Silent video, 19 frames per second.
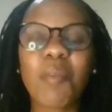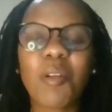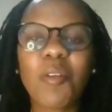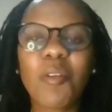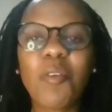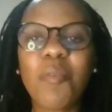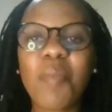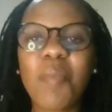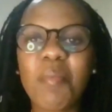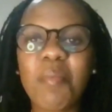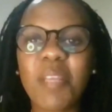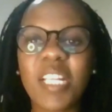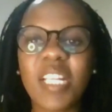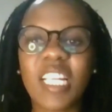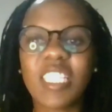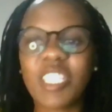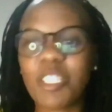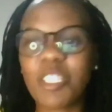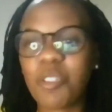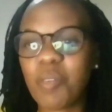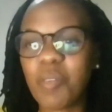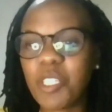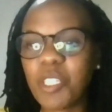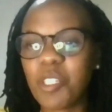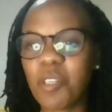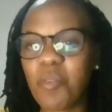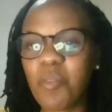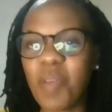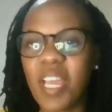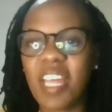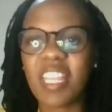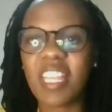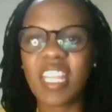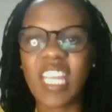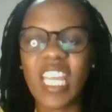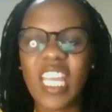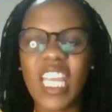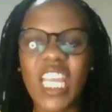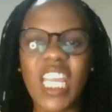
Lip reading: people who may be in a situation where